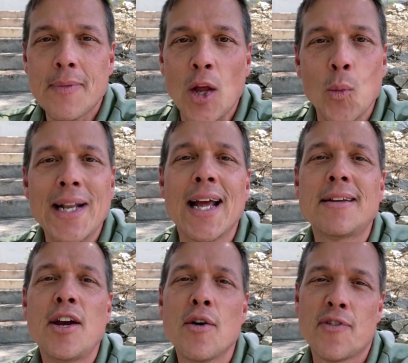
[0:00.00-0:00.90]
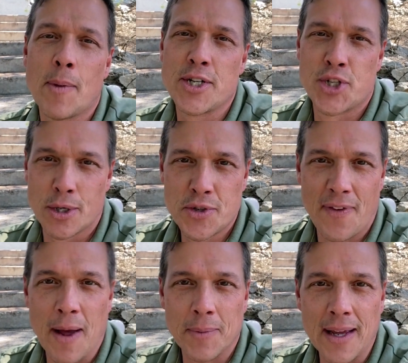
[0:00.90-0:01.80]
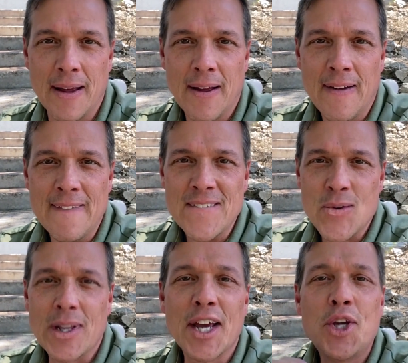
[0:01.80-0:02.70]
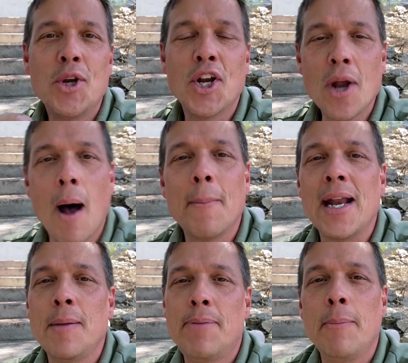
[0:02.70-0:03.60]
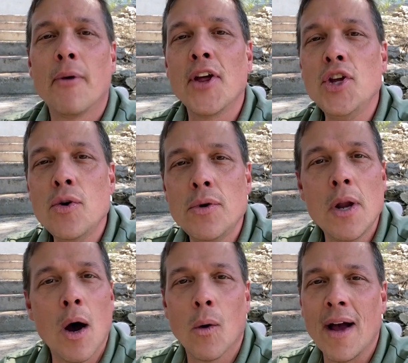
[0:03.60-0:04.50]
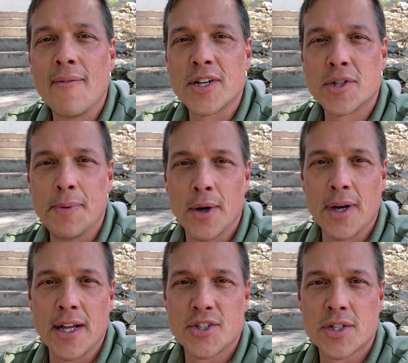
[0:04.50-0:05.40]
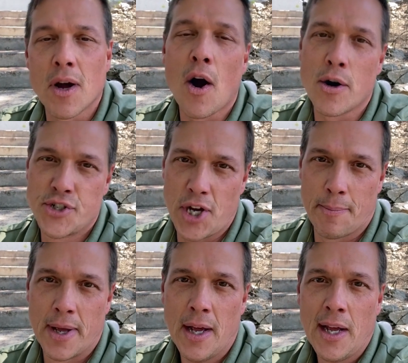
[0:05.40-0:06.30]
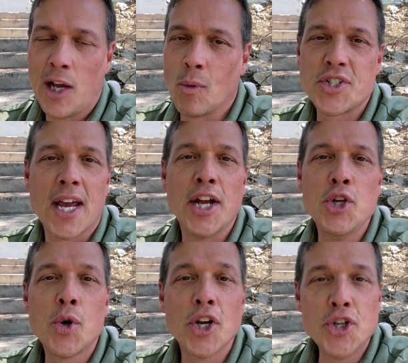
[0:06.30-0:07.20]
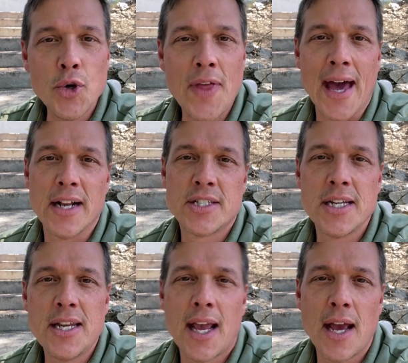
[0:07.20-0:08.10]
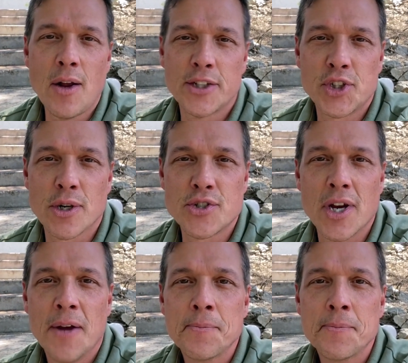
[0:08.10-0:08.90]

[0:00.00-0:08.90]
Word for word: We'd like to hear from our church family. We'd like you to nominate people that you know have experienced hardship. And once again, you can do that at ctk.church